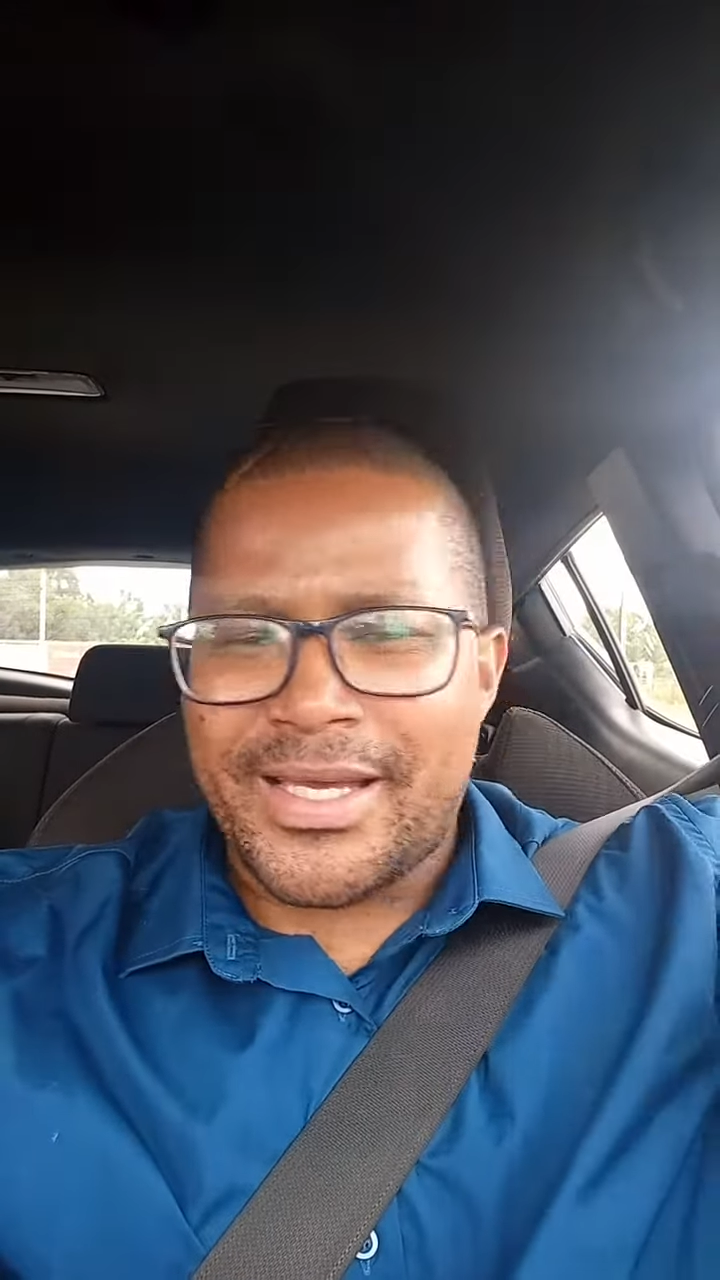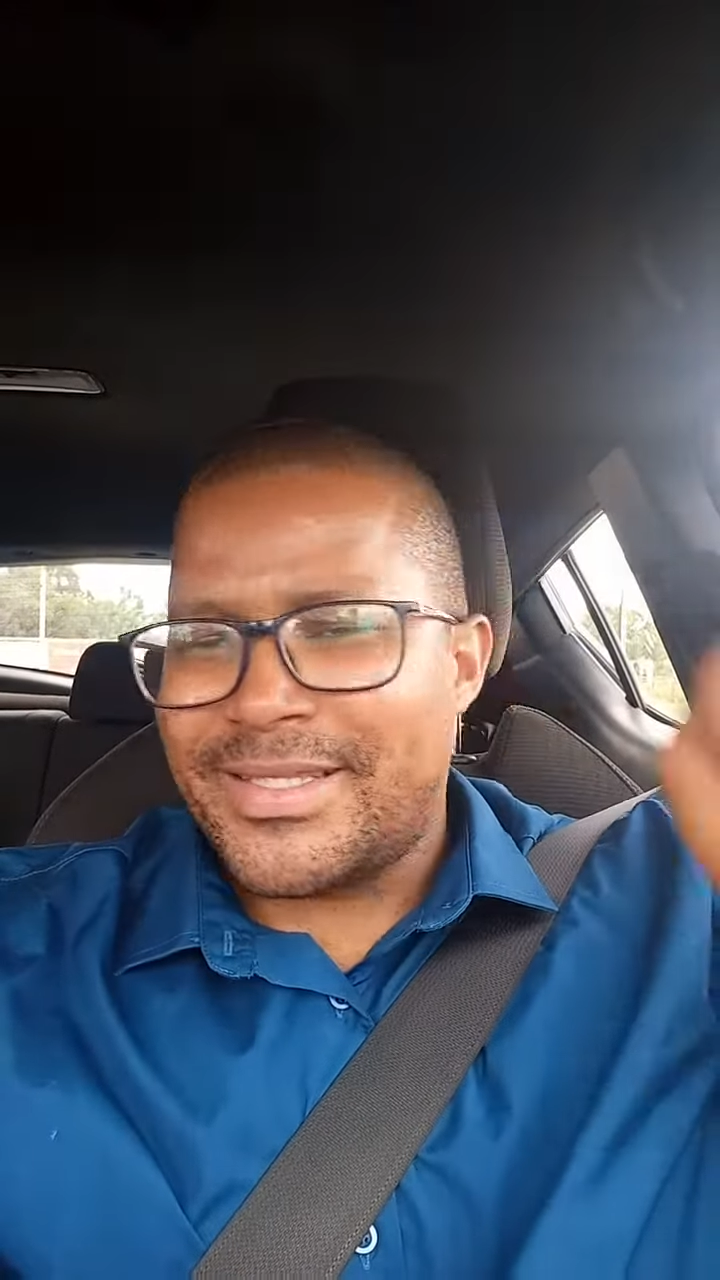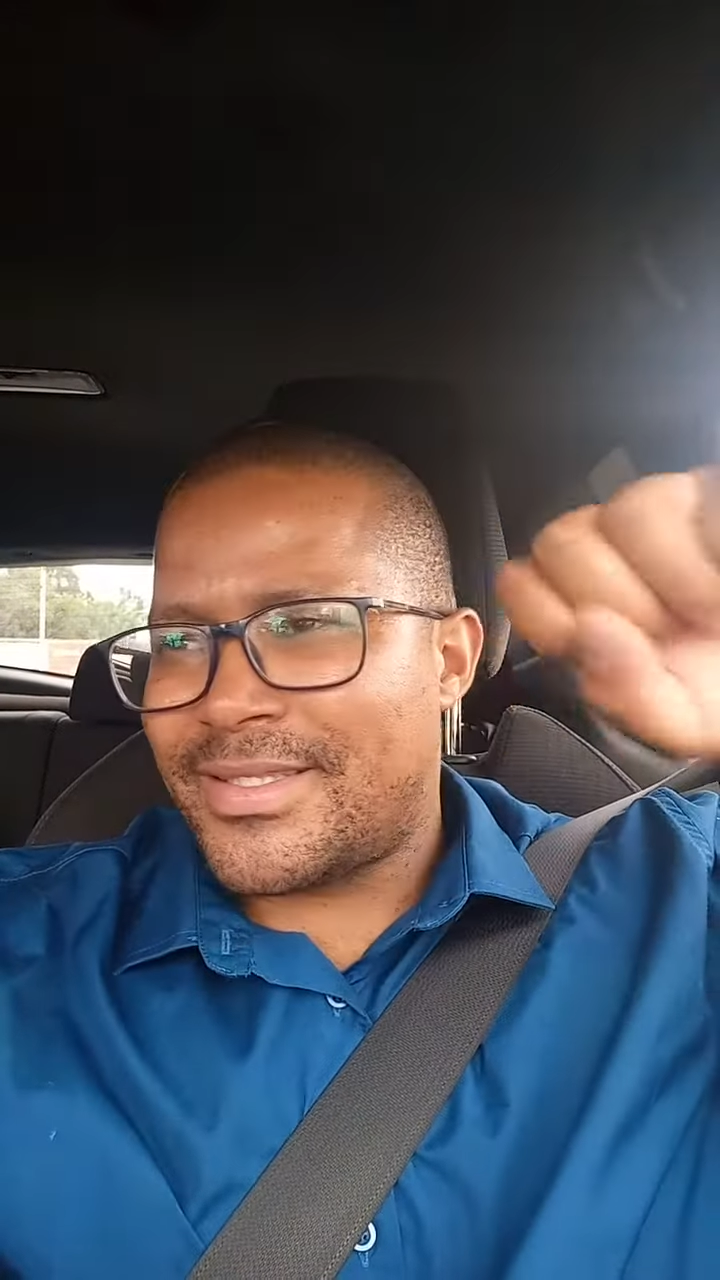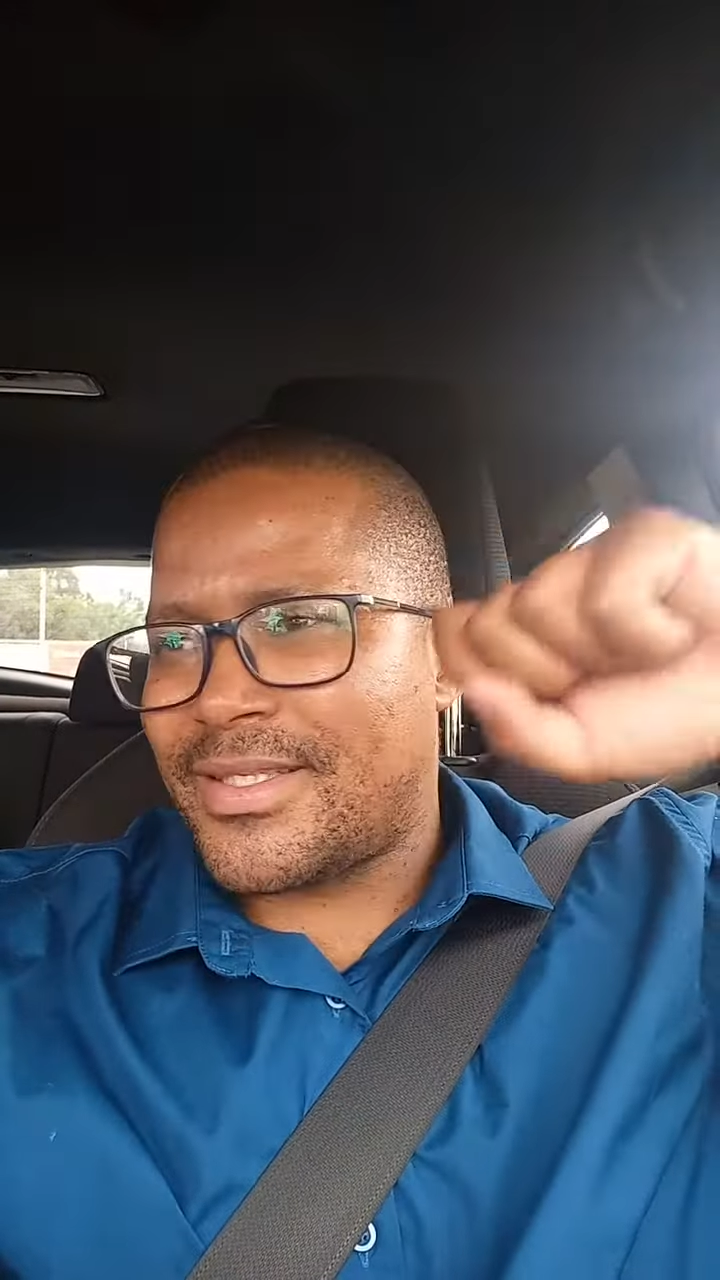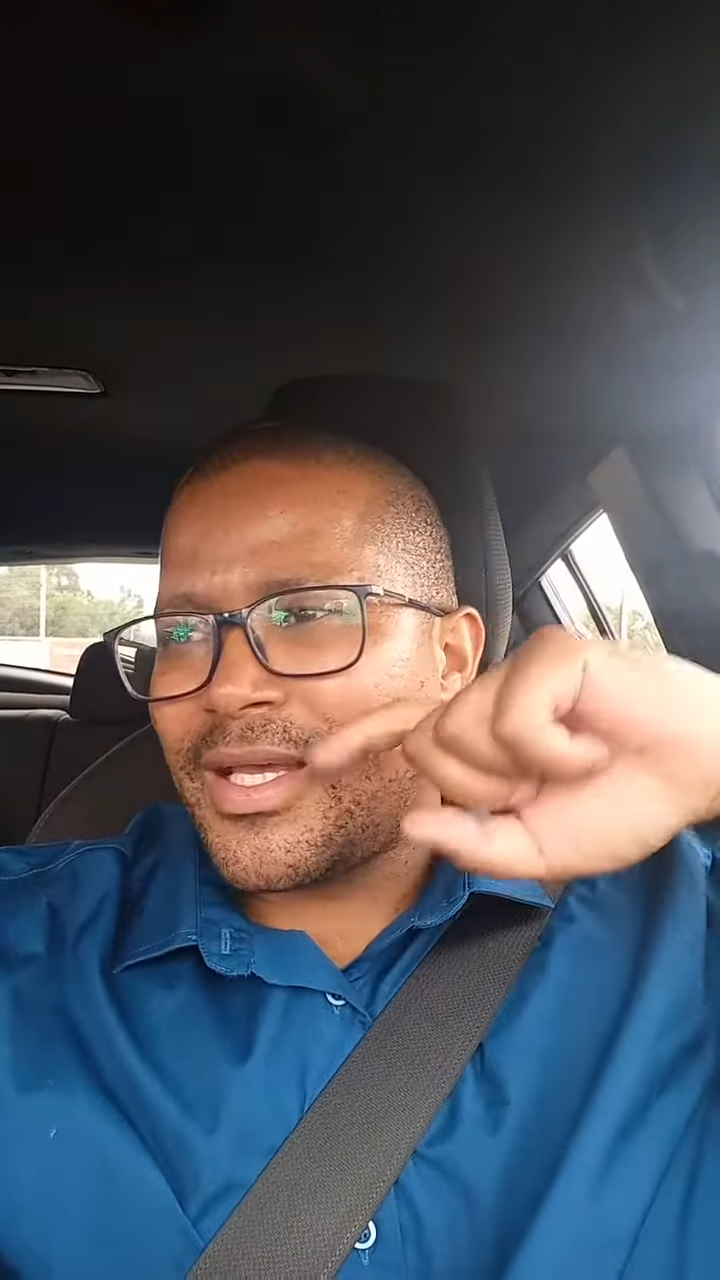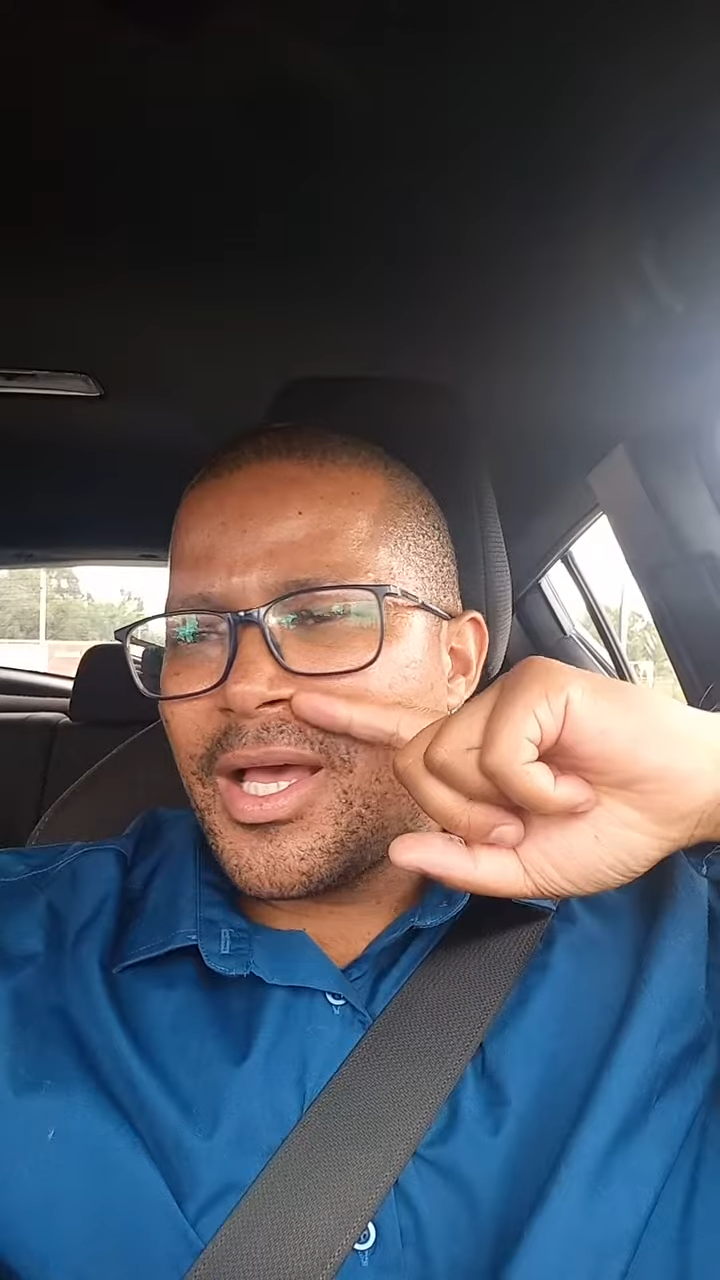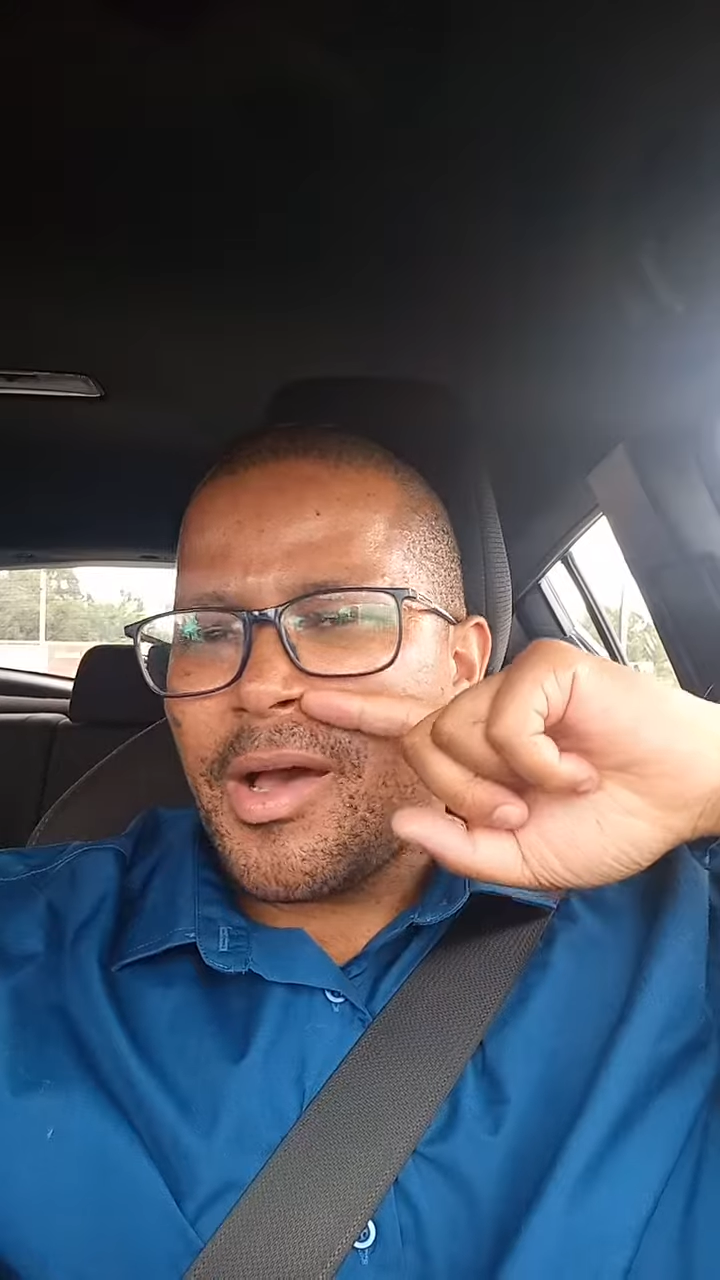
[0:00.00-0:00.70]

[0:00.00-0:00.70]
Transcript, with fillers: It's